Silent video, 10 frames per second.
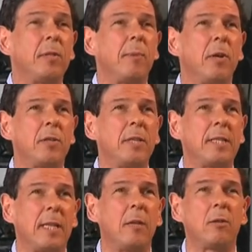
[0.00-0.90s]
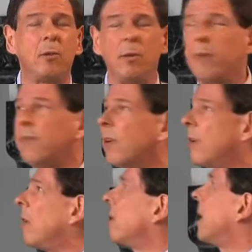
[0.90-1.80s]
is because it's still too
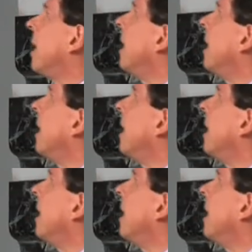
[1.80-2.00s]
difficult